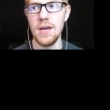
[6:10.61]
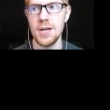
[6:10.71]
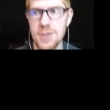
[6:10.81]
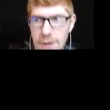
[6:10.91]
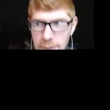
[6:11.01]

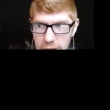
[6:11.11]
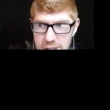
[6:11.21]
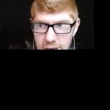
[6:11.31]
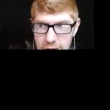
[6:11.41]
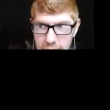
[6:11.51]
Also, I'm
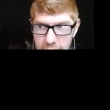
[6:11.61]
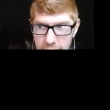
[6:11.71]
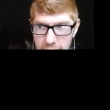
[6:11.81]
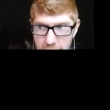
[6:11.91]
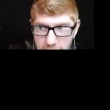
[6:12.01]
like
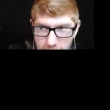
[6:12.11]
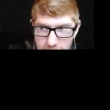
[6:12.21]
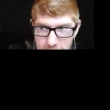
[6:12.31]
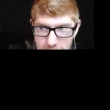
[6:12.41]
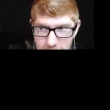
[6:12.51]
ducking
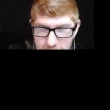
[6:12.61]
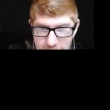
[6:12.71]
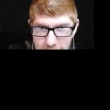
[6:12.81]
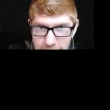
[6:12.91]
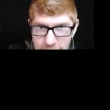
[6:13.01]
under the
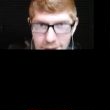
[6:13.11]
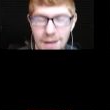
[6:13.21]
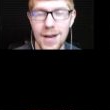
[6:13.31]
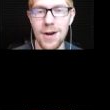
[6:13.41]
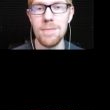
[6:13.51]
thing,
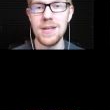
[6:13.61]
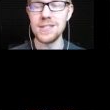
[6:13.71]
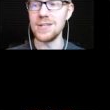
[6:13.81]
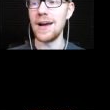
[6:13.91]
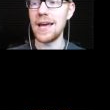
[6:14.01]
and I don't mean
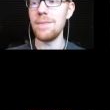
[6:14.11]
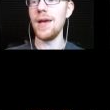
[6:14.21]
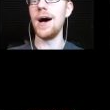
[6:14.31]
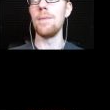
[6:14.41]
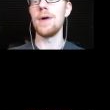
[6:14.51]
to. I gotta
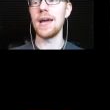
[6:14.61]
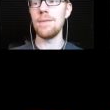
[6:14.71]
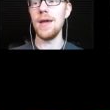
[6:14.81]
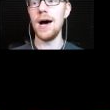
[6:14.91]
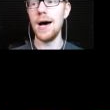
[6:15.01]
be up. I gotta
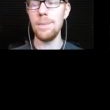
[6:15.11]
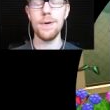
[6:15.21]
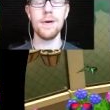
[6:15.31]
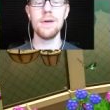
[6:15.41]
be up.